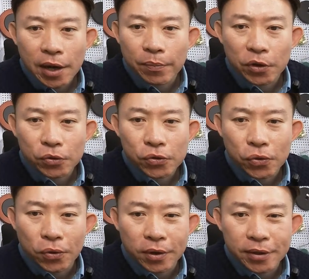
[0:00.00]
I'm not
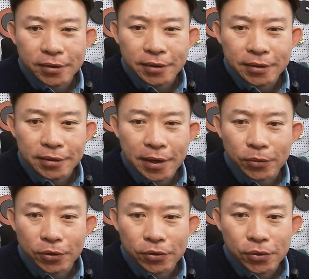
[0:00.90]
sure.
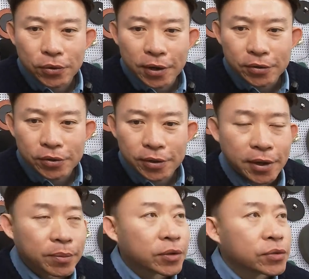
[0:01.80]
I'm not sure actually.
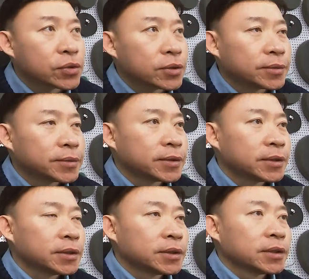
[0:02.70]
I'm not sure.
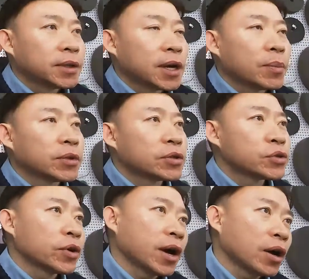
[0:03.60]
I'm not
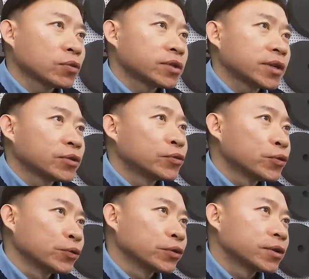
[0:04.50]
sure how's the
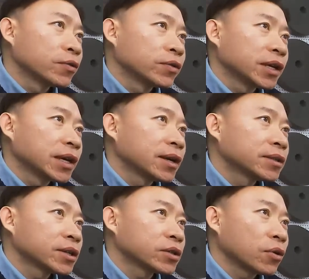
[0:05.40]
rules of the
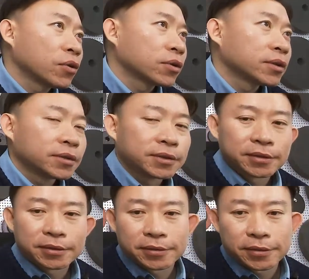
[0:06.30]
TikTok.
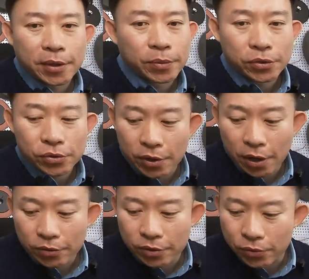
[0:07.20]
I'm not sure
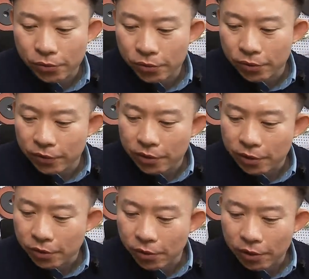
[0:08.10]
how's the rules of the
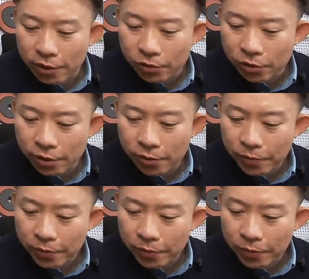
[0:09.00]
TikTok actually.